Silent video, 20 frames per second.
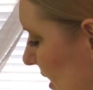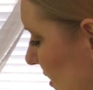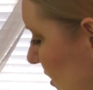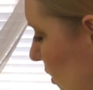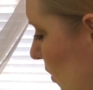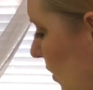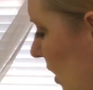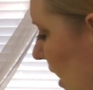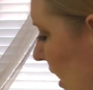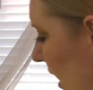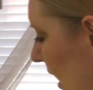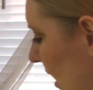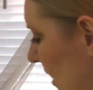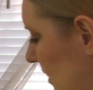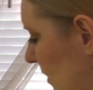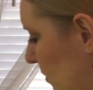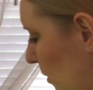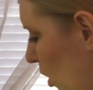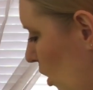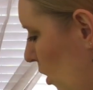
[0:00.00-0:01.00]
is to get a
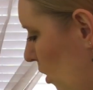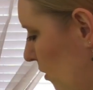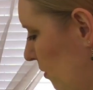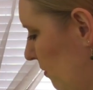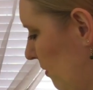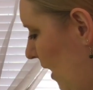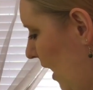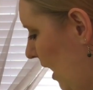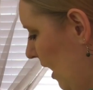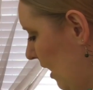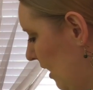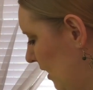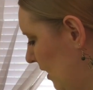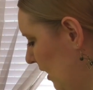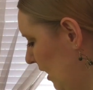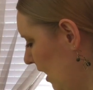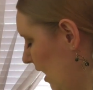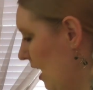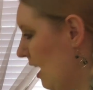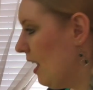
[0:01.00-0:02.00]
small
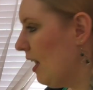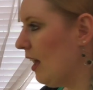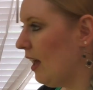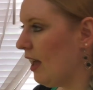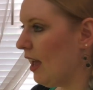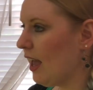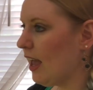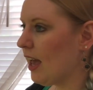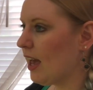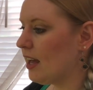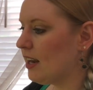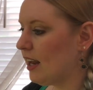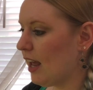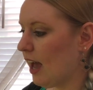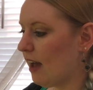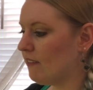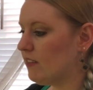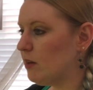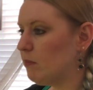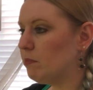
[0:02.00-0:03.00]
fan and
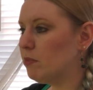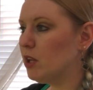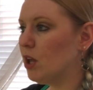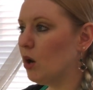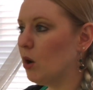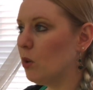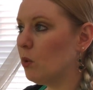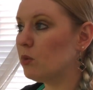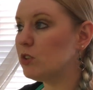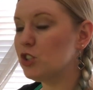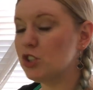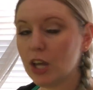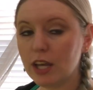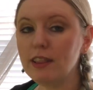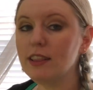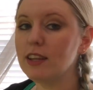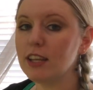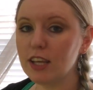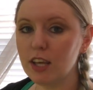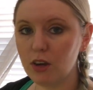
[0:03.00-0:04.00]
have it blow
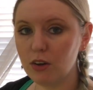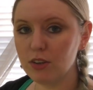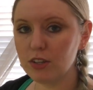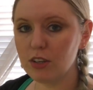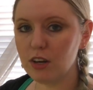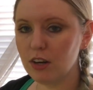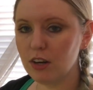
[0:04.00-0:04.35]
gently on the